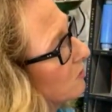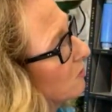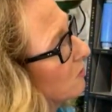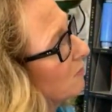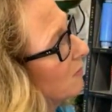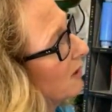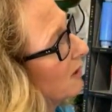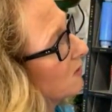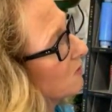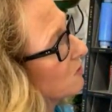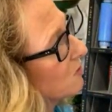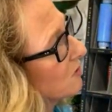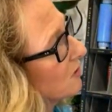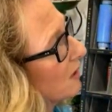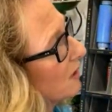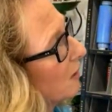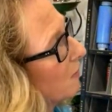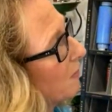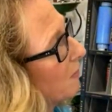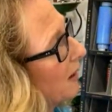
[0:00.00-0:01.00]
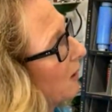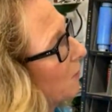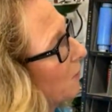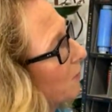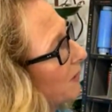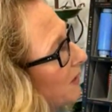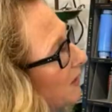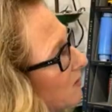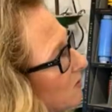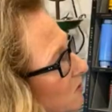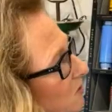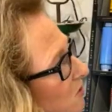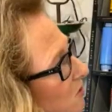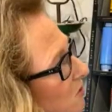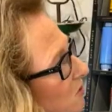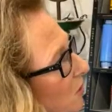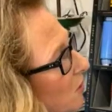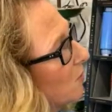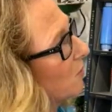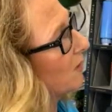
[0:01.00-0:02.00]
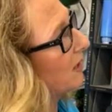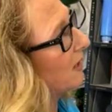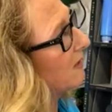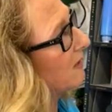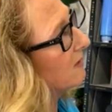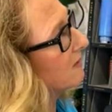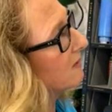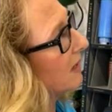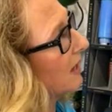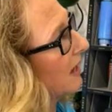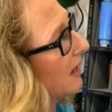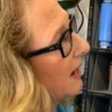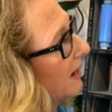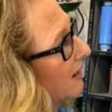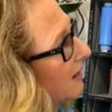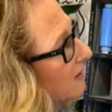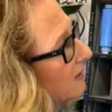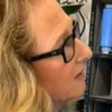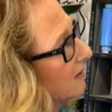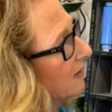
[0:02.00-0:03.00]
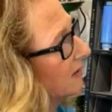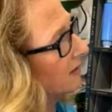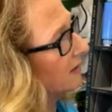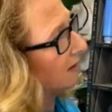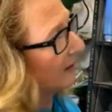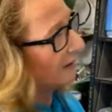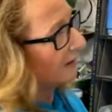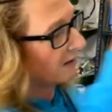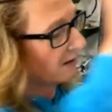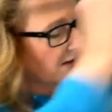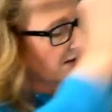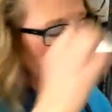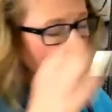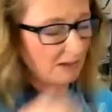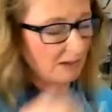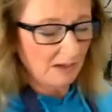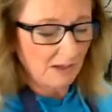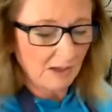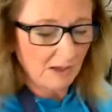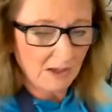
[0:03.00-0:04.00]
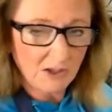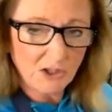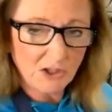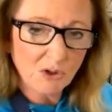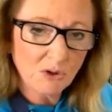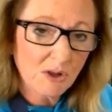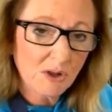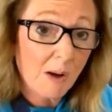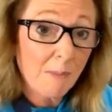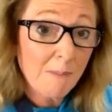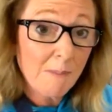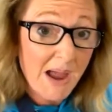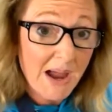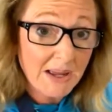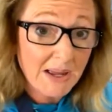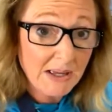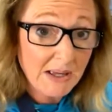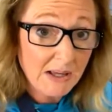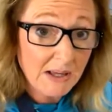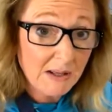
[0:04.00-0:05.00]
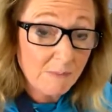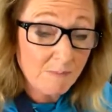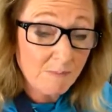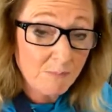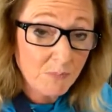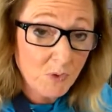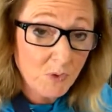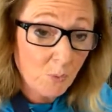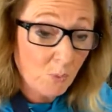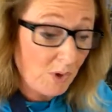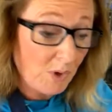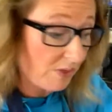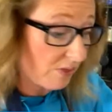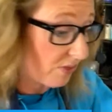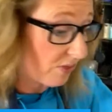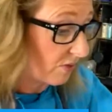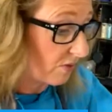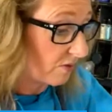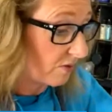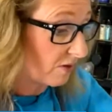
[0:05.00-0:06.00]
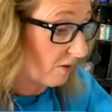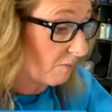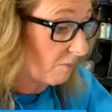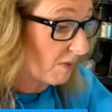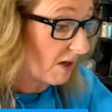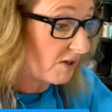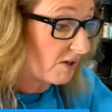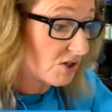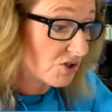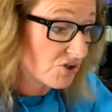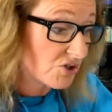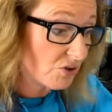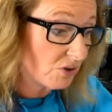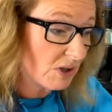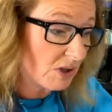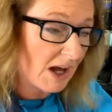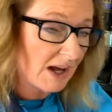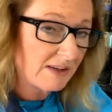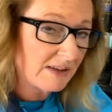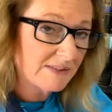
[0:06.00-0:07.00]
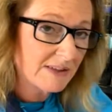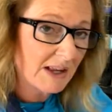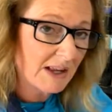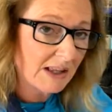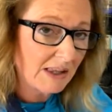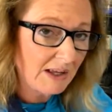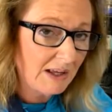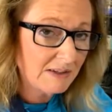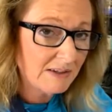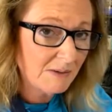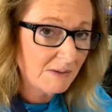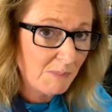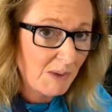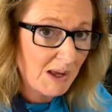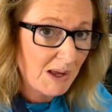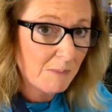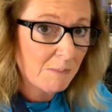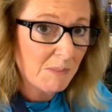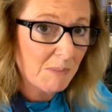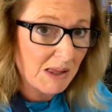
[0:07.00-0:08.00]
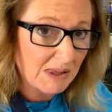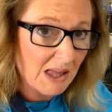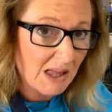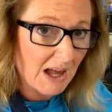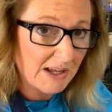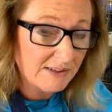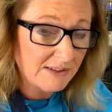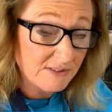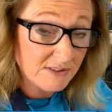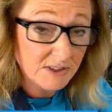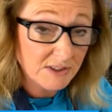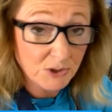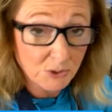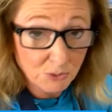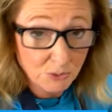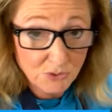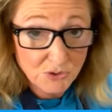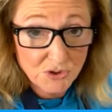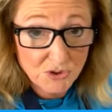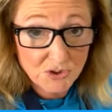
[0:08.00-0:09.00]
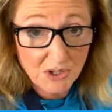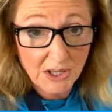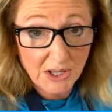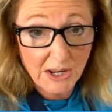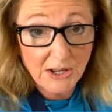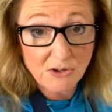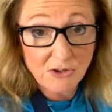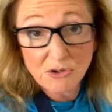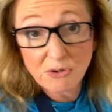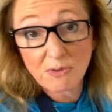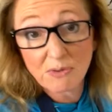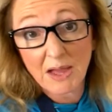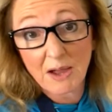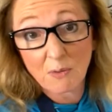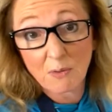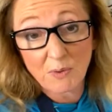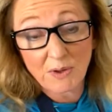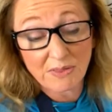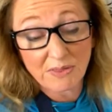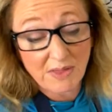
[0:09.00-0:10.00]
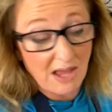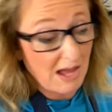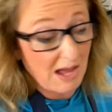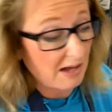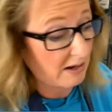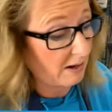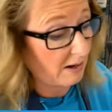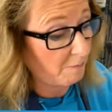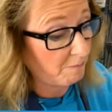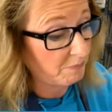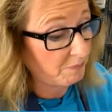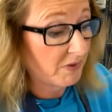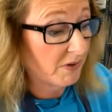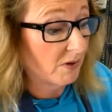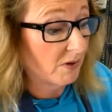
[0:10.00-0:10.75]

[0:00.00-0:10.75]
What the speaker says: too much about being so exact. You'll come back in with some additional lines, and I like to make my lines loose. And I do that with adding